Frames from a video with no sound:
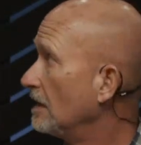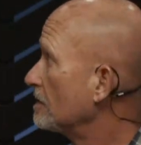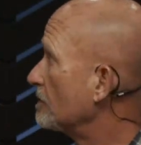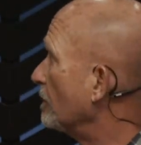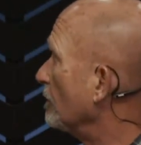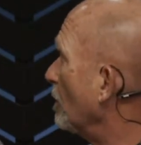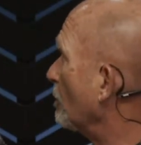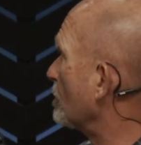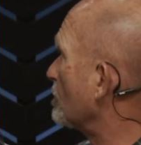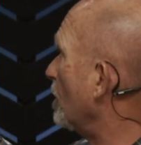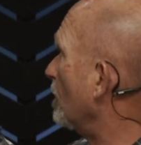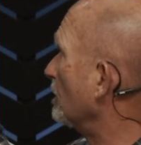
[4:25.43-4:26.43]
So you
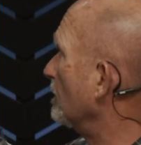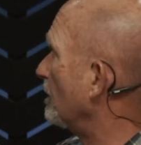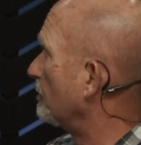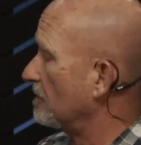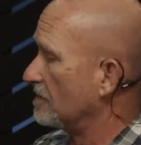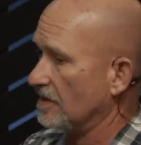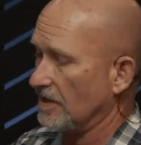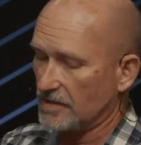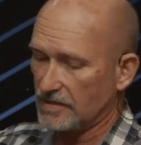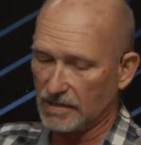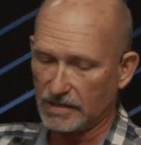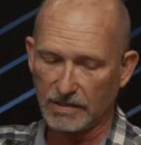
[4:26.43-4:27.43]
notice all the
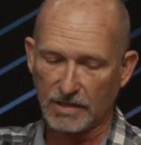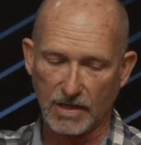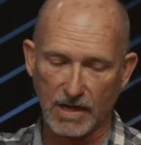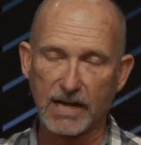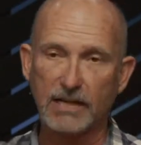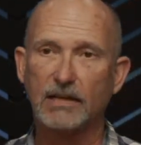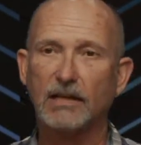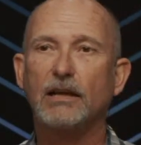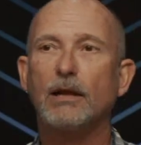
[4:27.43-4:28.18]
differences, all right?